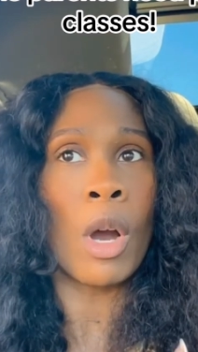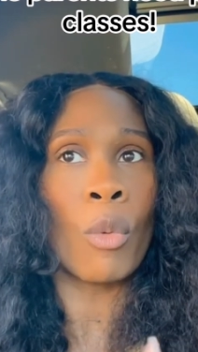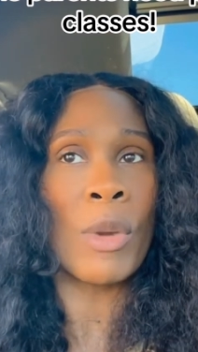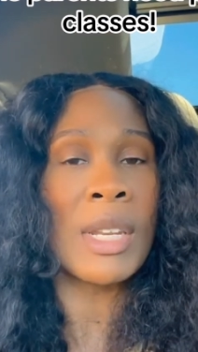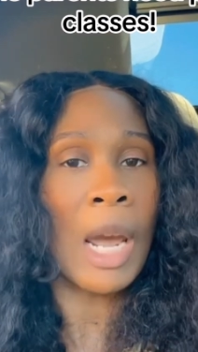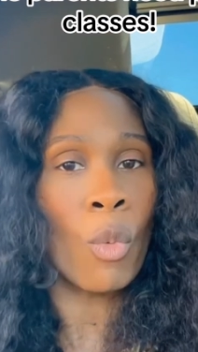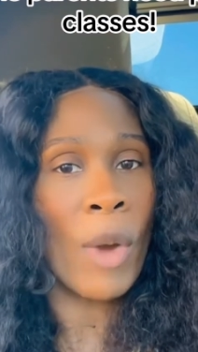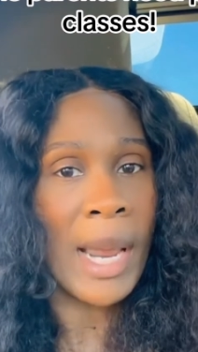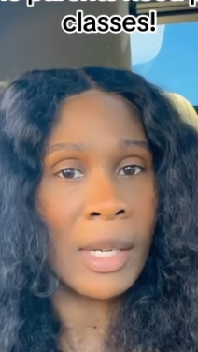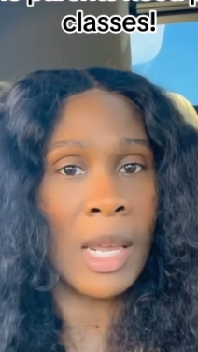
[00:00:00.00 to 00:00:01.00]

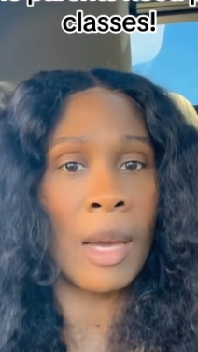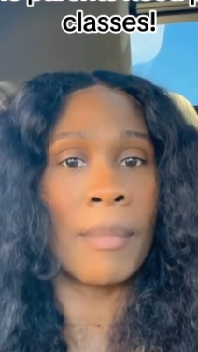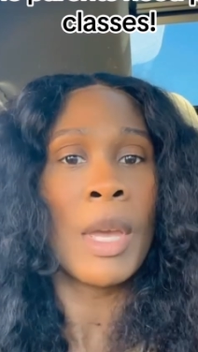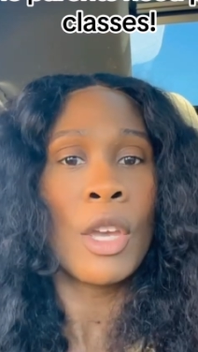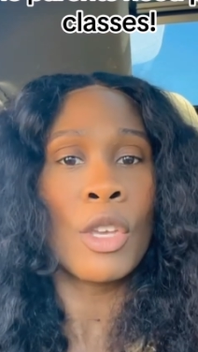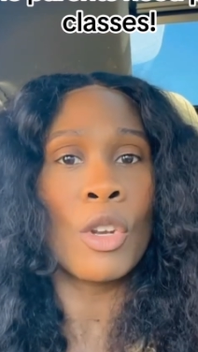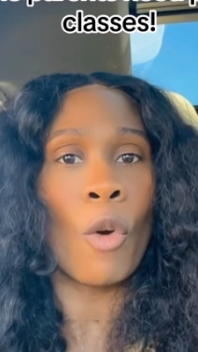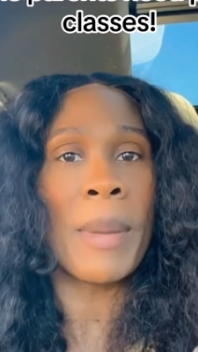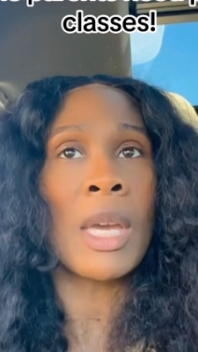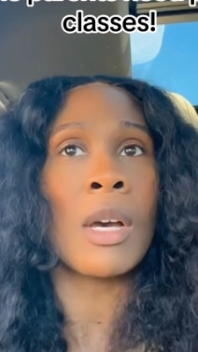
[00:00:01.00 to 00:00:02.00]
redirect him,
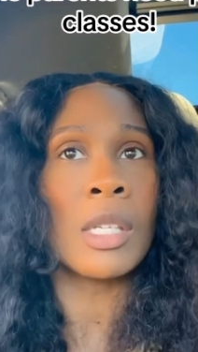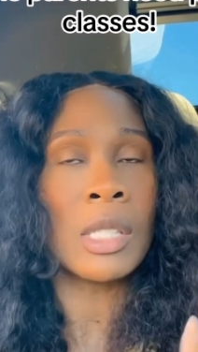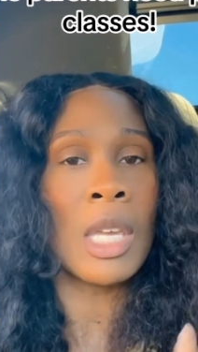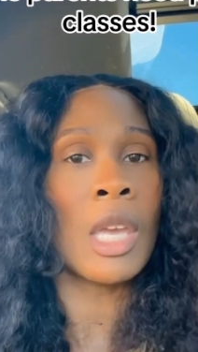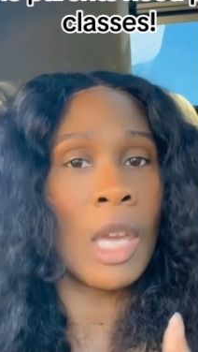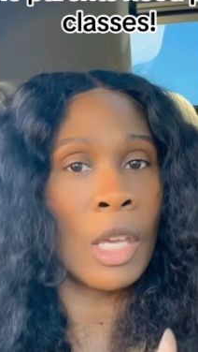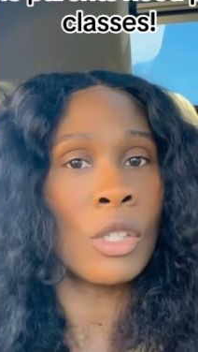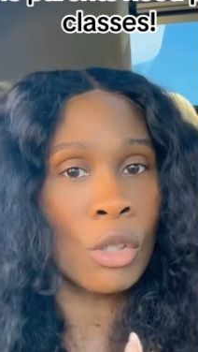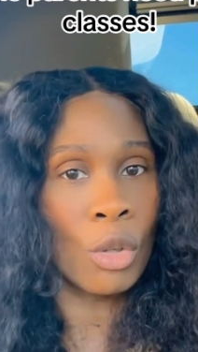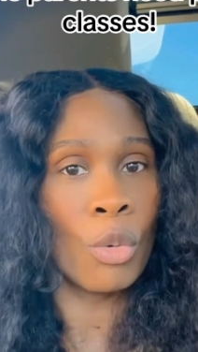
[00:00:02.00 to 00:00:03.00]
because he
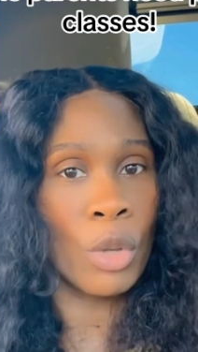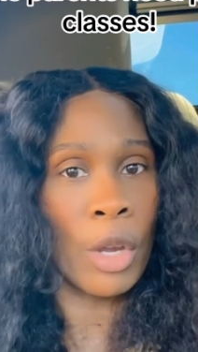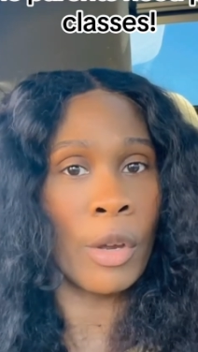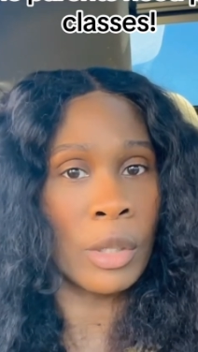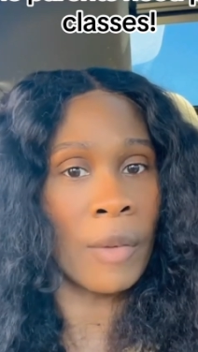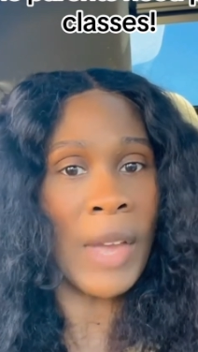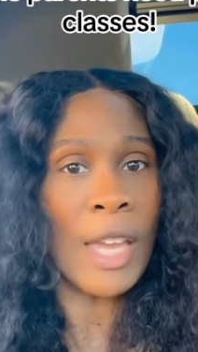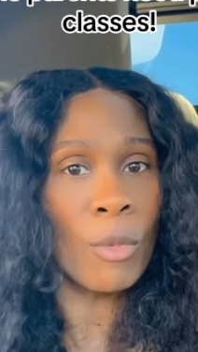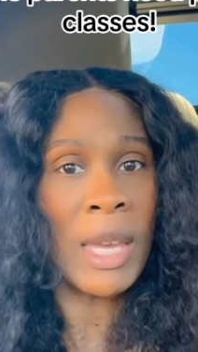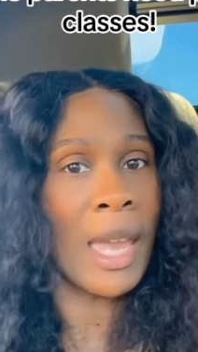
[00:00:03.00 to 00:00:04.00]
is 2 years of
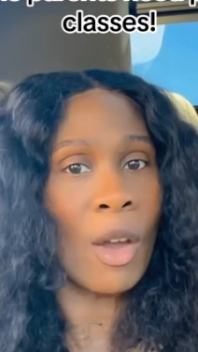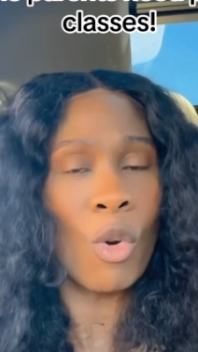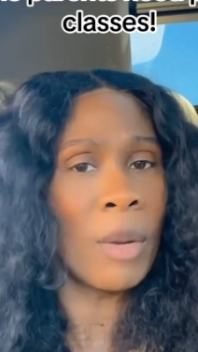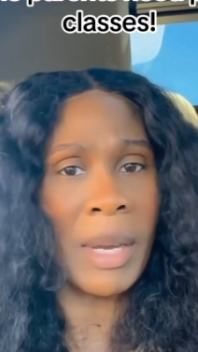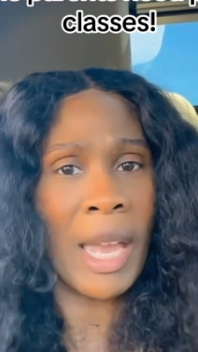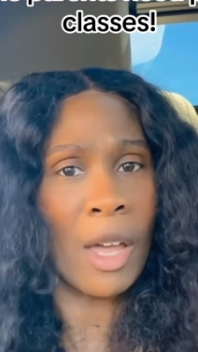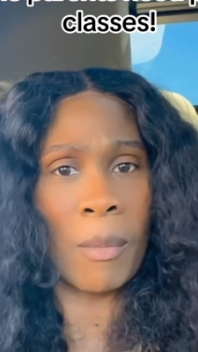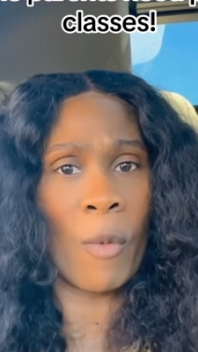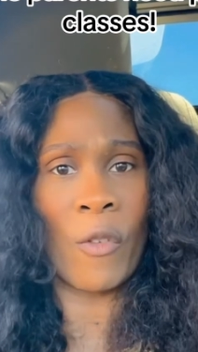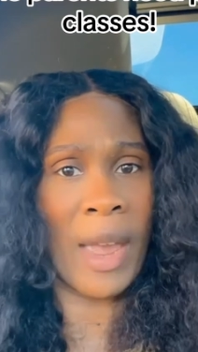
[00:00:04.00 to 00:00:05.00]
age. We can't hold him
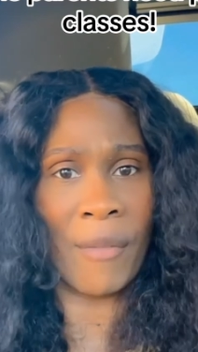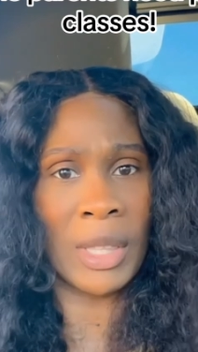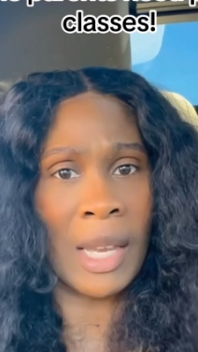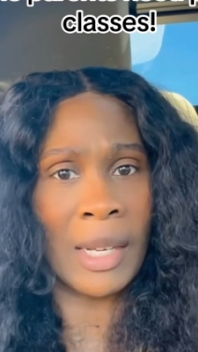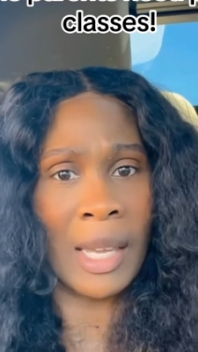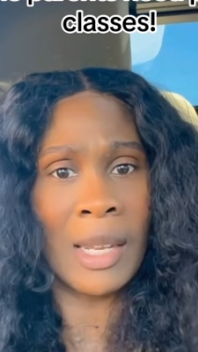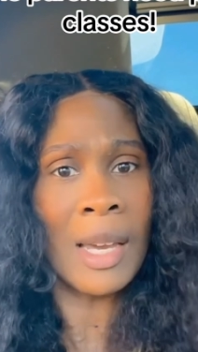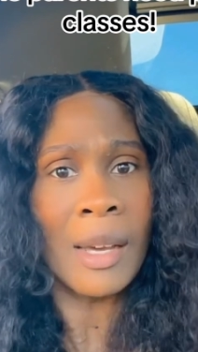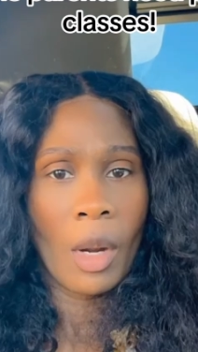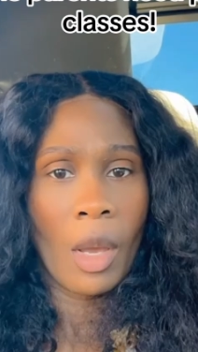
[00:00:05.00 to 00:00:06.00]
accountable for everything that he
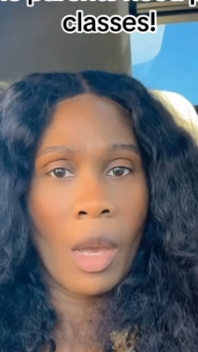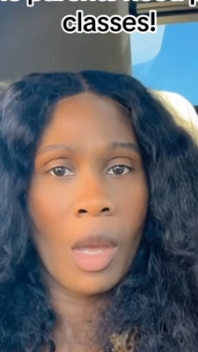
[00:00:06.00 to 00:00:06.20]
does.